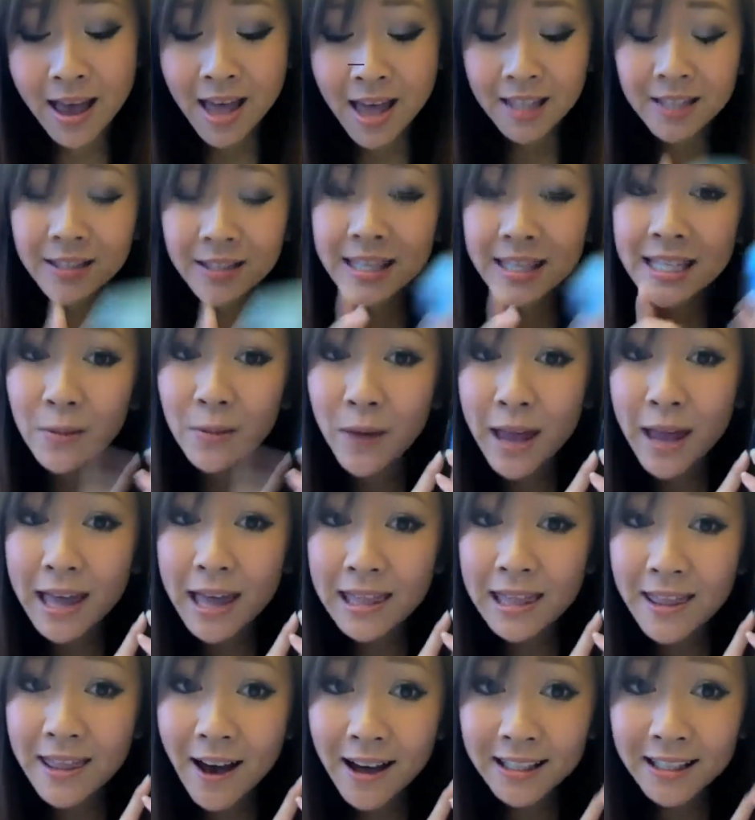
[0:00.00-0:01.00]
so this way
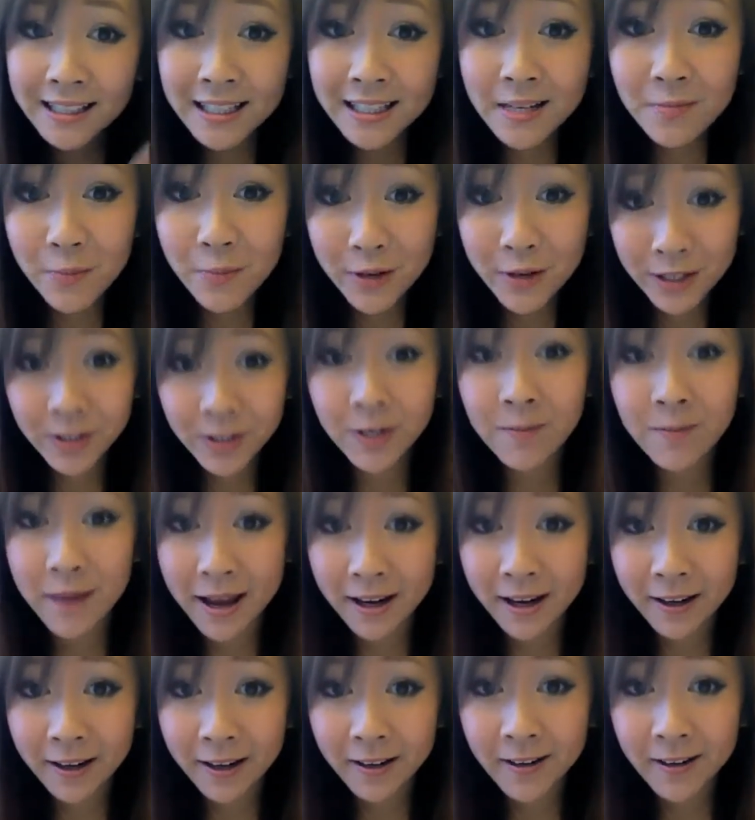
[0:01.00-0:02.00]
it locks in the moisture
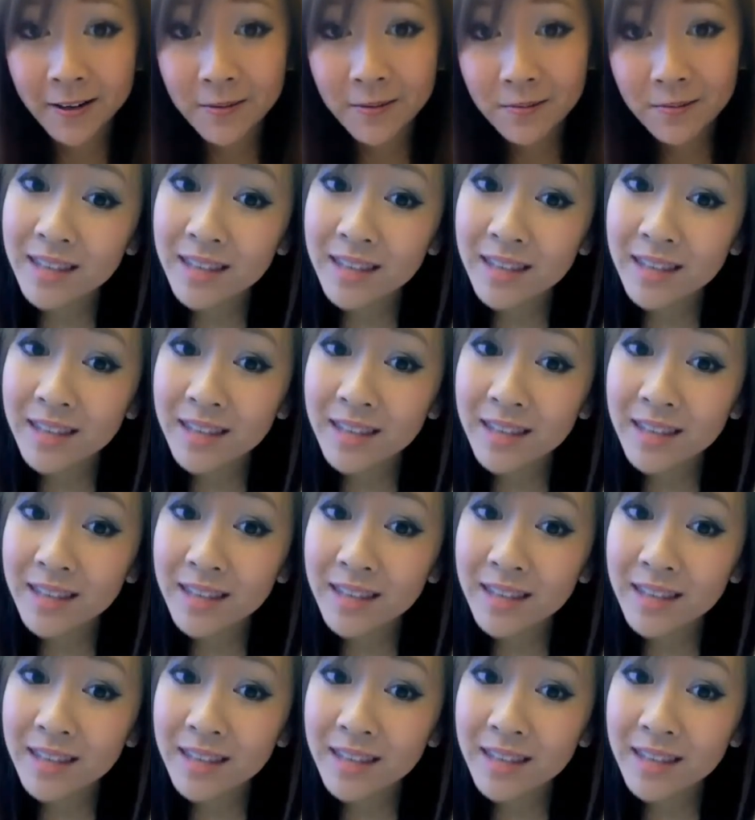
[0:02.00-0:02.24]
better.